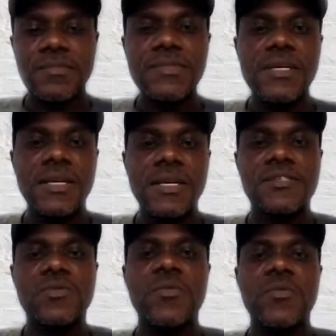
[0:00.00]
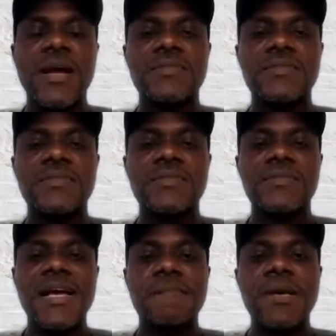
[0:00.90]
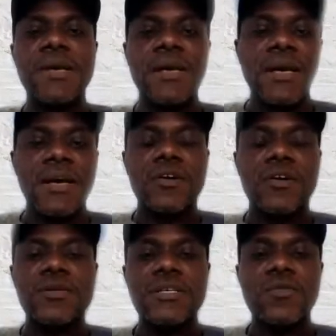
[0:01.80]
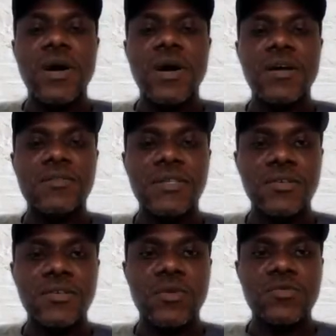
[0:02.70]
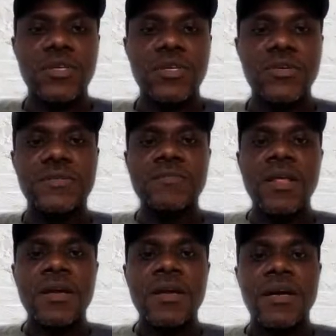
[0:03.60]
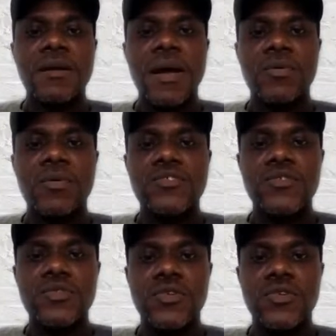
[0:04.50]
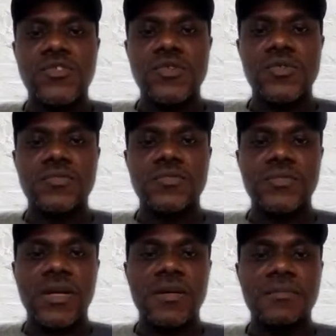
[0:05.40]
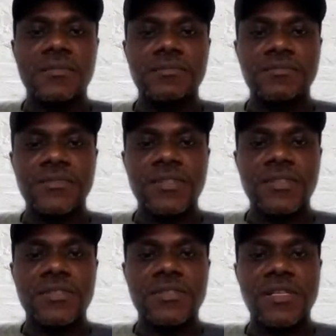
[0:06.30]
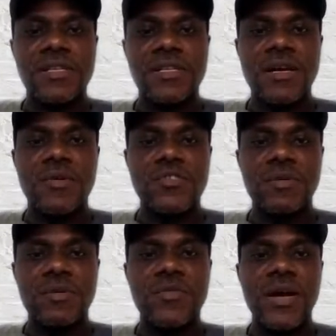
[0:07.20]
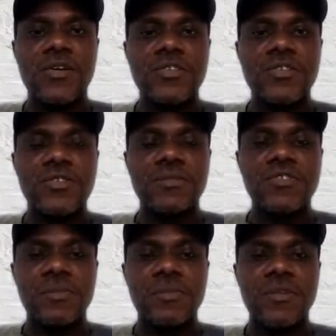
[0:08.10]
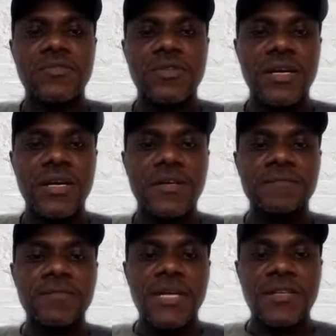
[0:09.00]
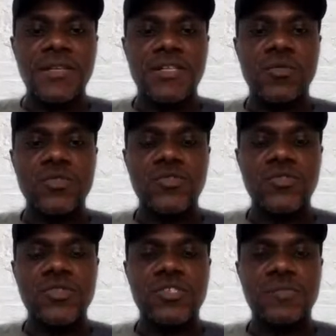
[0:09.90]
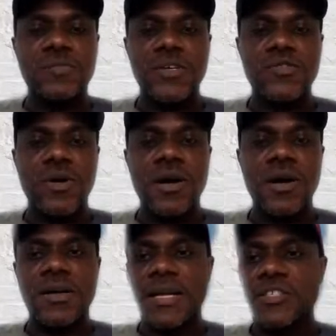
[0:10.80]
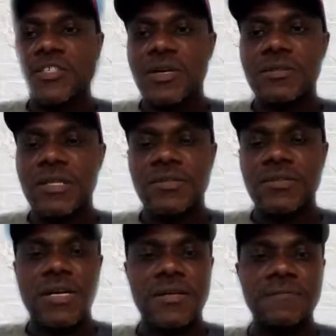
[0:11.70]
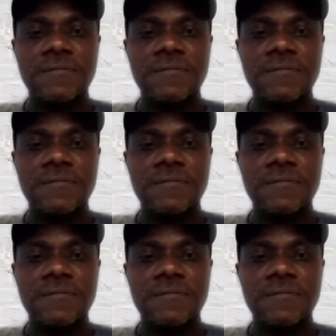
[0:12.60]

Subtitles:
And that is why we have this time, and all this while we've been doing what we're doing. I want to also, this time also, before I go into the topic of today, I still want to speak to our Niger Delta,